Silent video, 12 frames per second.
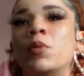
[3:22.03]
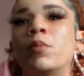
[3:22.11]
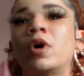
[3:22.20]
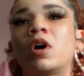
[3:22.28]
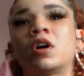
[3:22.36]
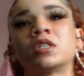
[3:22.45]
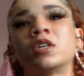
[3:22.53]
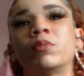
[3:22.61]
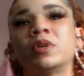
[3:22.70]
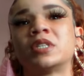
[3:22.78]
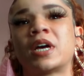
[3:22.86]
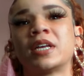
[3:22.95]
But also
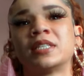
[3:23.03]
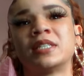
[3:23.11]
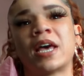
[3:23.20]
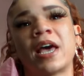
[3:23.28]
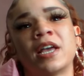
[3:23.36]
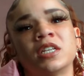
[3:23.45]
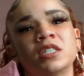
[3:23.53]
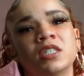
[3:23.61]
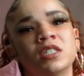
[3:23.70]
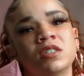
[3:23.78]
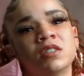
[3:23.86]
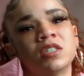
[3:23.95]
besides that,
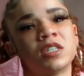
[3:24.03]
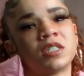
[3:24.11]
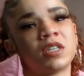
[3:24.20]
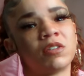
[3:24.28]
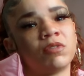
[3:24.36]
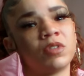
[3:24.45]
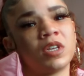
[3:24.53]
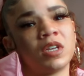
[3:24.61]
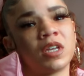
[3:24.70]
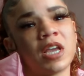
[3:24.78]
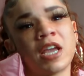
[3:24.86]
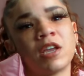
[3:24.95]
just of
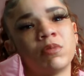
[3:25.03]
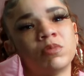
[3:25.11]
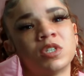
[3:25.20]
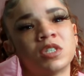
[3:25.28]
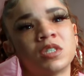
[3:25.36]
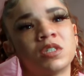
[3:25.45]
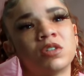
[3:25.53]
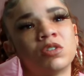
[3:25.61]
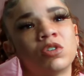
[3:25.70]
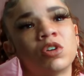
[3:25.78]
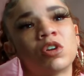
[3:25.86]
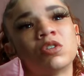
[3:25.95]
the game just
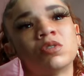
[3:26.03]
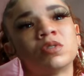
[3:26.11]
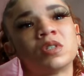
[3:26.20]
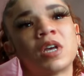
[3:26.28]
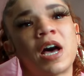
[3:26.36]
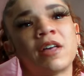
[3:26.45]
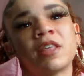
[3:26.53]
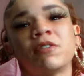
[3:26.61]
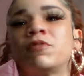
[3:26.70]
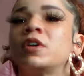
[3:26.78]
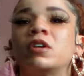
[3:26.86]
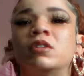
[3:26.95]
grows how they
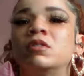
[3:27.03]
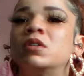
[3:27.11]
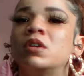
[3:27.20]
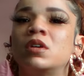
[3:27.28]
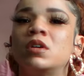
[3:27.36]
feel